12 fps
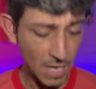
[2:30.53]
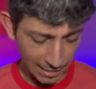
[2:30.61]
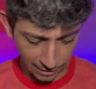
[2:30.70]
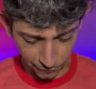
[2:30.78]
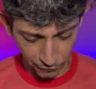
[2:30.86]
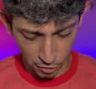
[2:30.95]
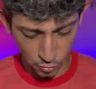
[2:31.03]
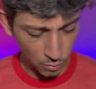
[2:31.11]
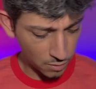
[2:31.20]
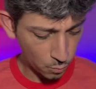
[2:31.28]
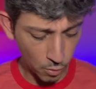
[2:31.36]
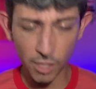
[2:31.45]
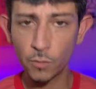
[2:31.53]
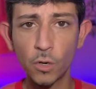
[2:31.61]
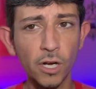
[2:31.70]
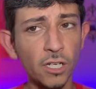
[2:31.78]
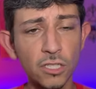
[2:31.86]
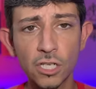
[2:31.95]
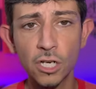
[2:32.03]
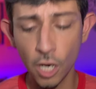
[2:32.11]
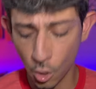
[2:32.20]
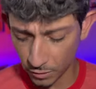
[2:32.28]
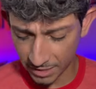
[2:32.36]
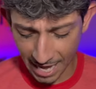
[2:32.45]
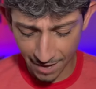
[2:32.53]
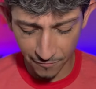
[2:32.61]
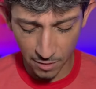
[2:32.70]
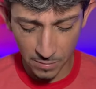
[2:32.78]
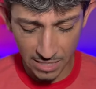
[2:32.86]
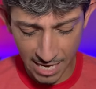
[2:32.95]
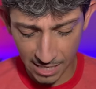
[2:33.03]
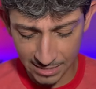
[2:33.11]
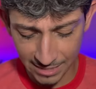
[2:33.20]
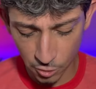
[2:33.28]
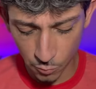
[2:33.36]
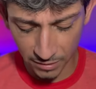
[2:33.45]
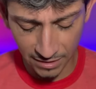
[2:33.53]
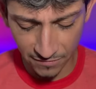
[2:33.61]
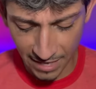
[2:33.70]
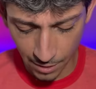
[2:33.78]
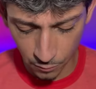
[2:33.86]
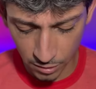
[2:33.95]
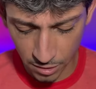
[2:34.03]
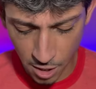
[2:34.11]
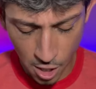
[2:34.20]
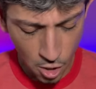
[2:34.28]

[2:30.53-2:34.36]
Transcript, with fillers: The first one we're gonna we're just gonna go with Cafe Beignet because I do believe that one